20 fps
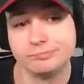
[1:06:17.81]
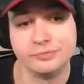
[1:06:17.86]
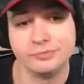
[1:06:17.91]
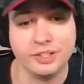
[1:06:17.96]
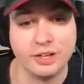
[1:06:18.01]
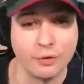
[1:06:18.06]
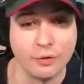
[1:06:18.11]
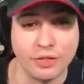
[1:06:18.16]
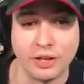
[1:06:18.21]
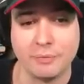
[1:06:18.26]

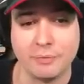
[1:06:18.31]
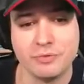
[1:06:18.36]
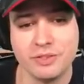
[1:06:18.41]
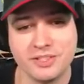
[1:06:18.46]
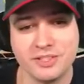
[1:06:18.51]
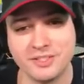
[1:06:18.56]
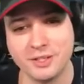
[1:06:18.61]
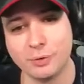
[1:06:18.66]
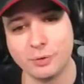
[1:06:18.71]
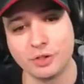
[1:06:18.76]
Nothing.
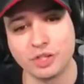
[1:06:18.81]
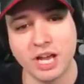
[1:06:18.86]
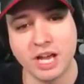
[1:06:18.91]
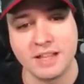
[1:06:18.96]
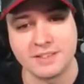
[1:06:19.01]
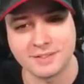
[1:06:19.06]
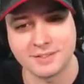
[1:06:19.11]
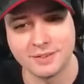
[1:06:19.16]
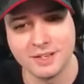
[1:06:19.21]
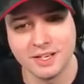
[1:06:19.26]
Zero
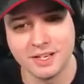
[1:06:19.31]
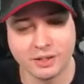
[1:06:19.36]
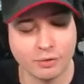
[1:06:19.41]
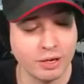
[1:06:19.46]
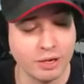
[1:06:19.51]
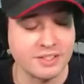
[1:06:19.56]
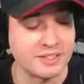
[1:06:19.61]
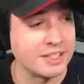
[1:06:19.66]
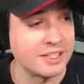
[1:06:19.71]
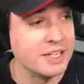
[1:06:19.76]
chance.
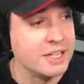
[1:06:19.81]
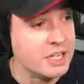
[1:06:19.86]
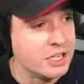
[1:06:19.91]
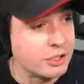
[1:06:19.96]
Crazy.